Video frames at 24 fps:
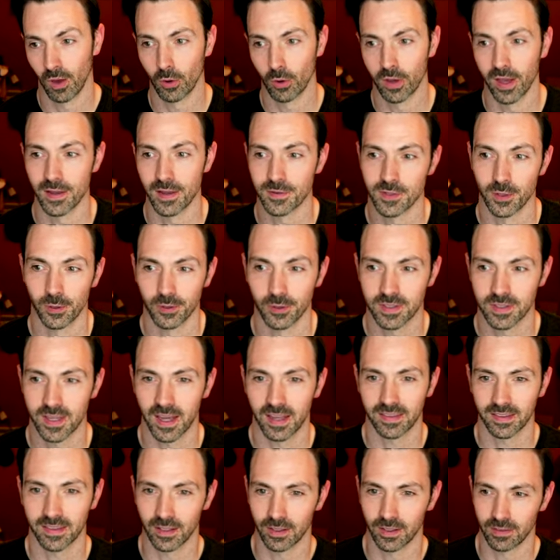Okay, so it's
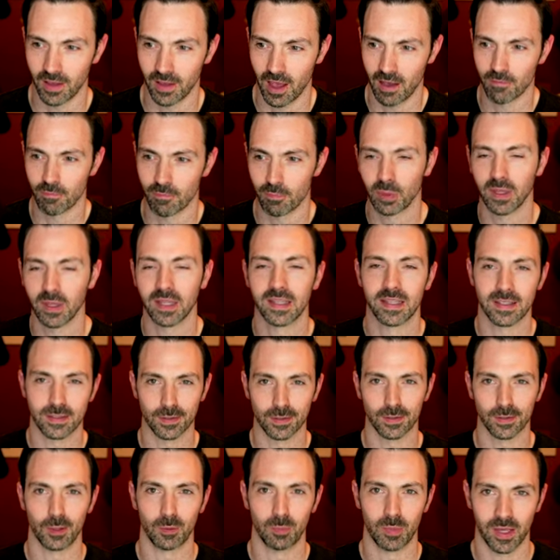got the... I've played this
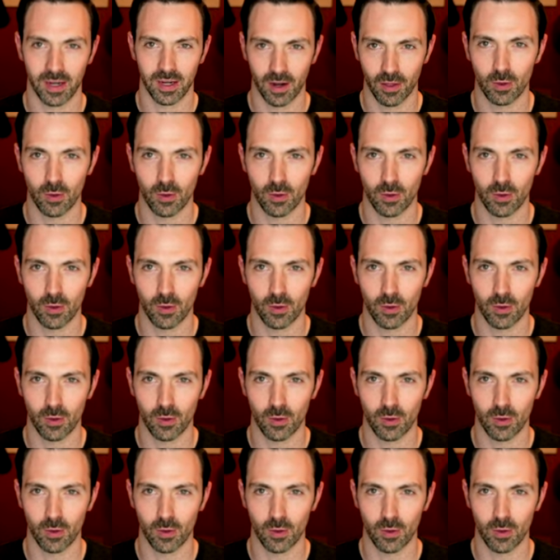a little bit,